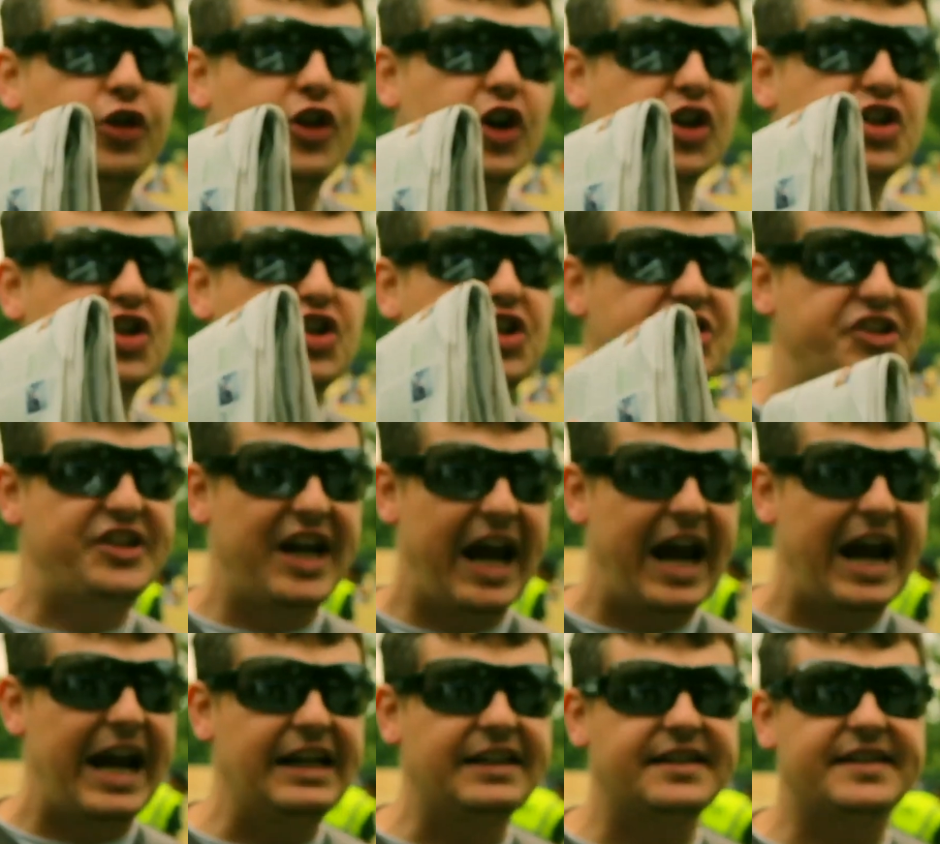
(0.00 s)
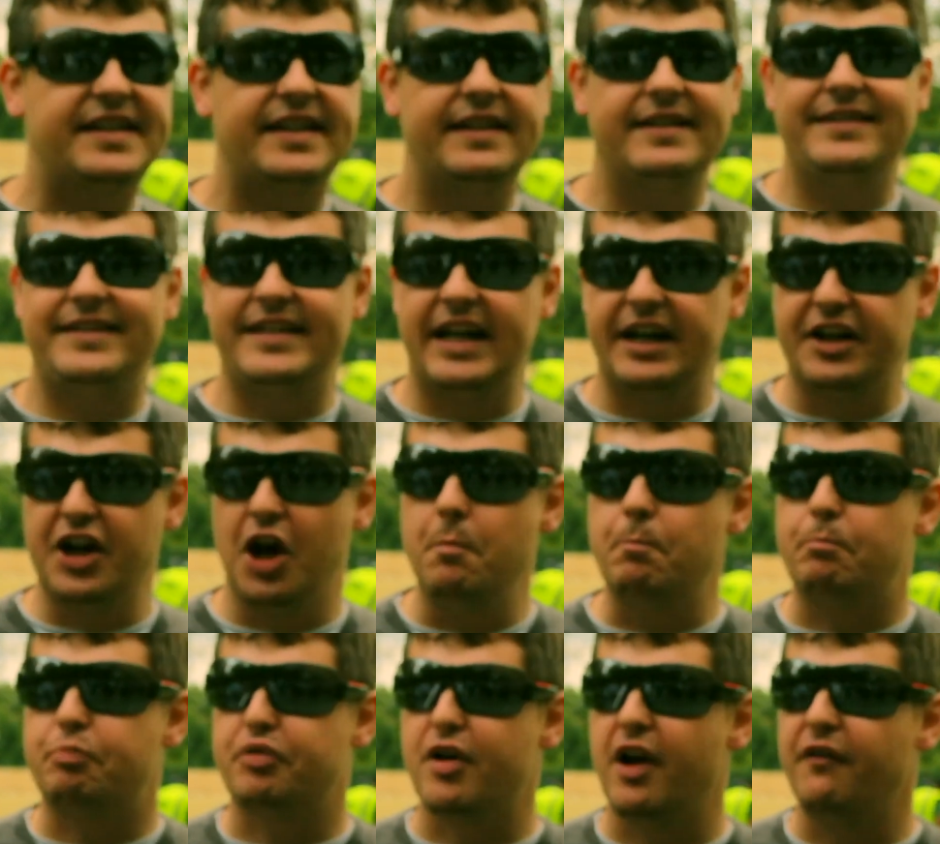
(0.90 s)
The state
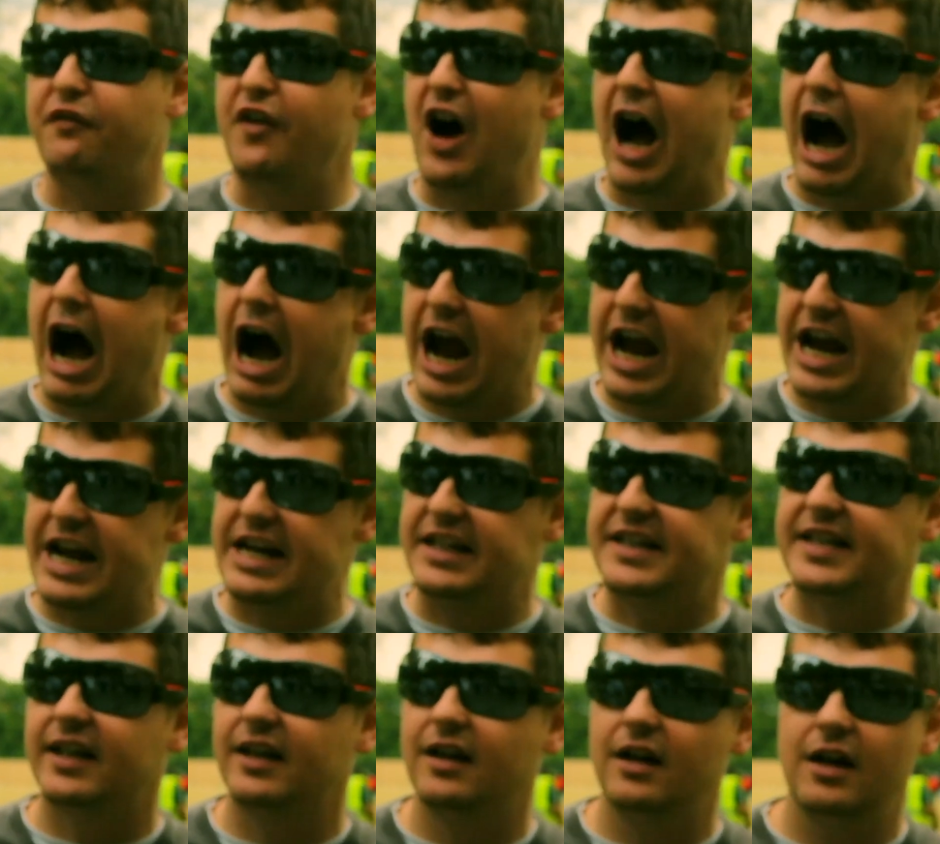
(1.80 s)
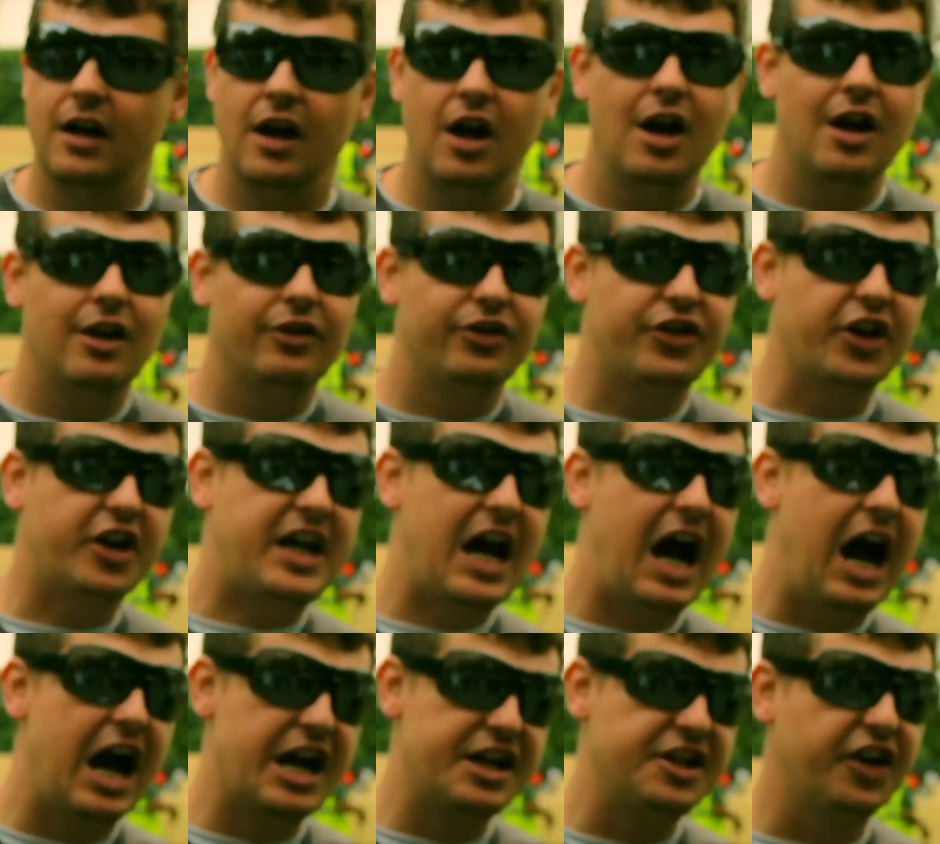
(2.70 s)
didn't provide the
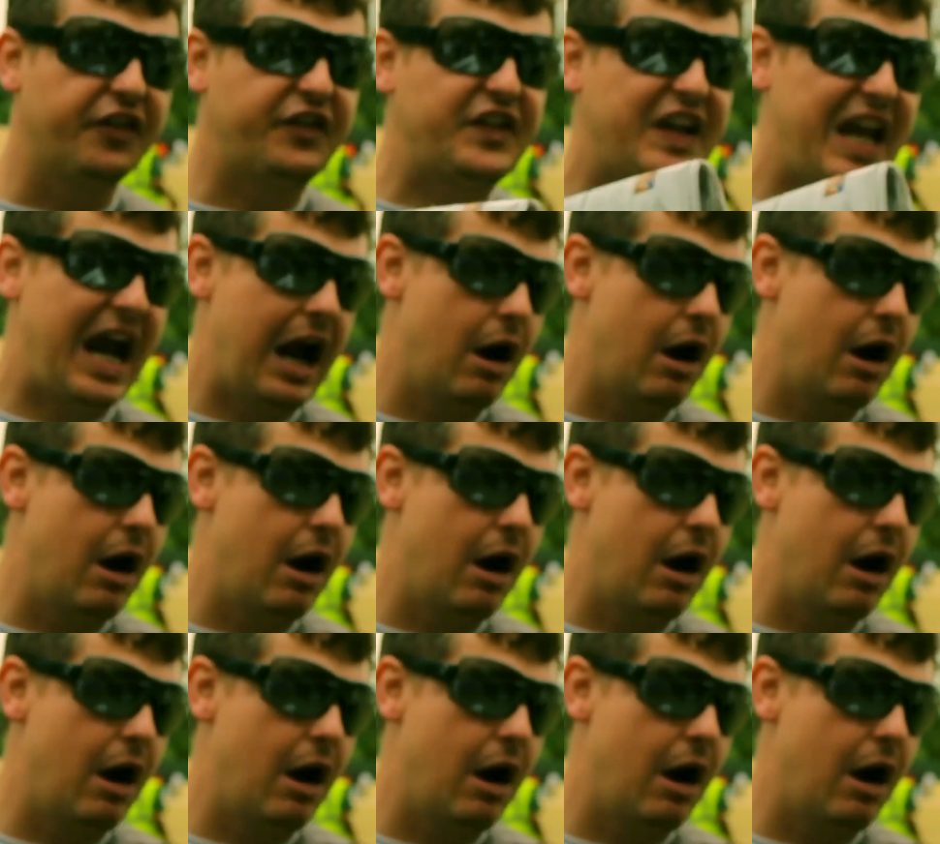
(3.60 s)
kind of